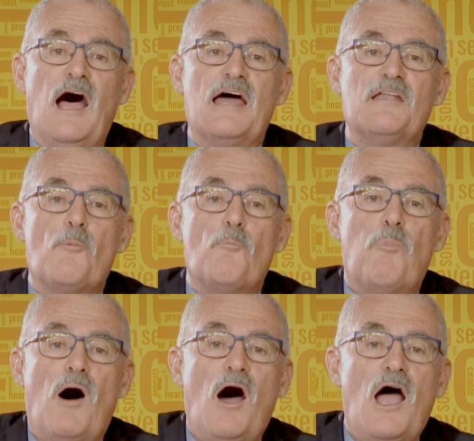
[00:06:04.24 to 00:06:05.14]
an
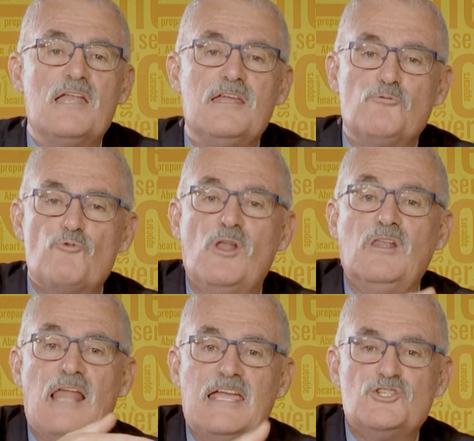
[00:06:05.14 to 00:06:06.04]
abiding
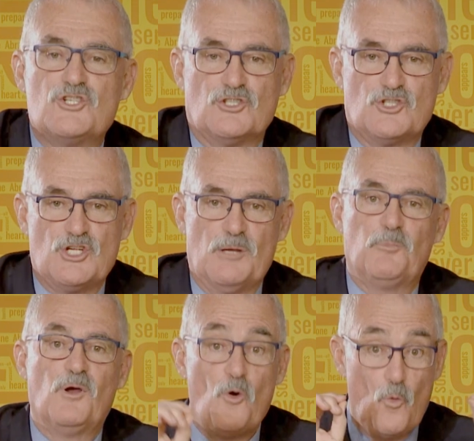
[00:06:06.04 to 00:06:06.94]

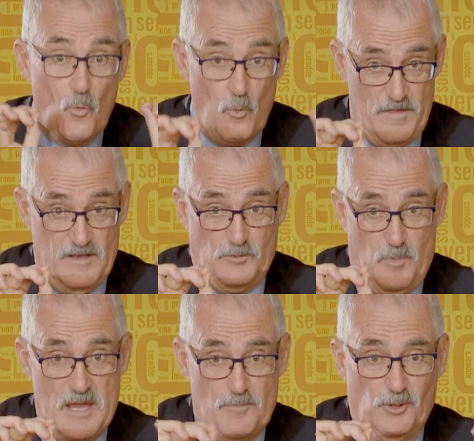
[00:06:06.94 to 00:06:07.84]
relationship with his
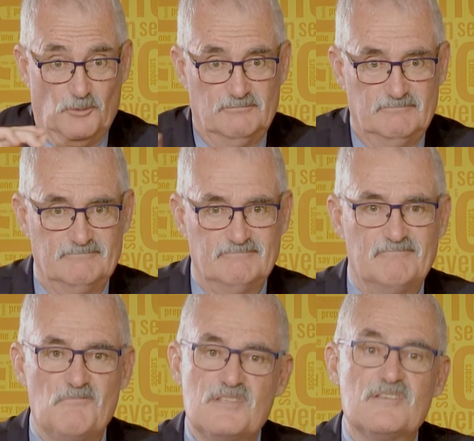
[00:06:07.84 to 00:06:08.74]
people.
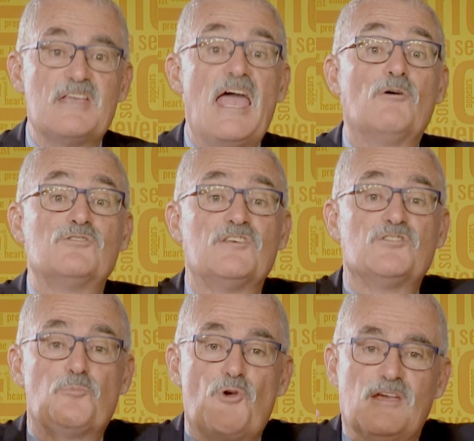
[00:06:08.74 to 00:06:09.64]
This is how it's
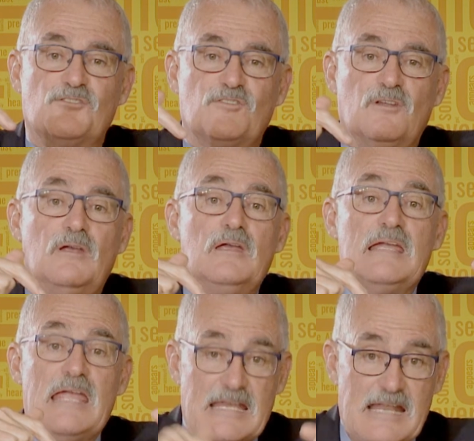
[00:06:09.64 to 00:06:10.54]
expressed
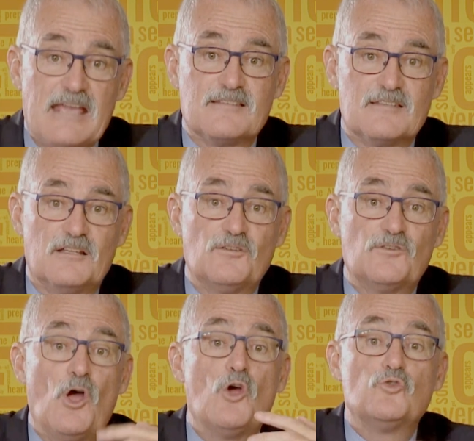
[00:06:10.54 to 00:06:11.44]
in
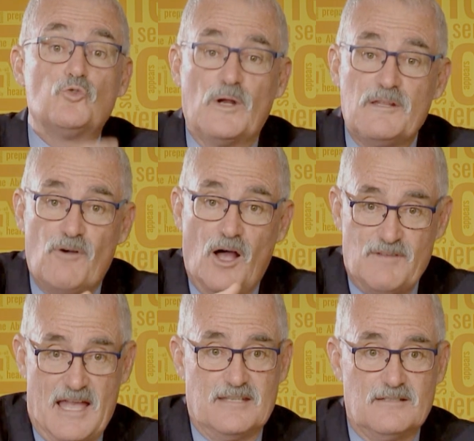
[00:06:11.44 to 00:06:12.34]
Exodus
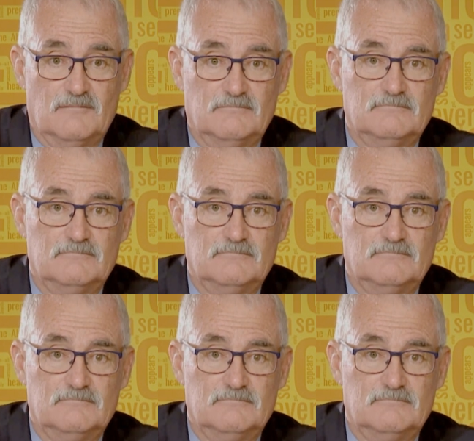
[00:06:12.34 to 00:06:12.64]
25:8.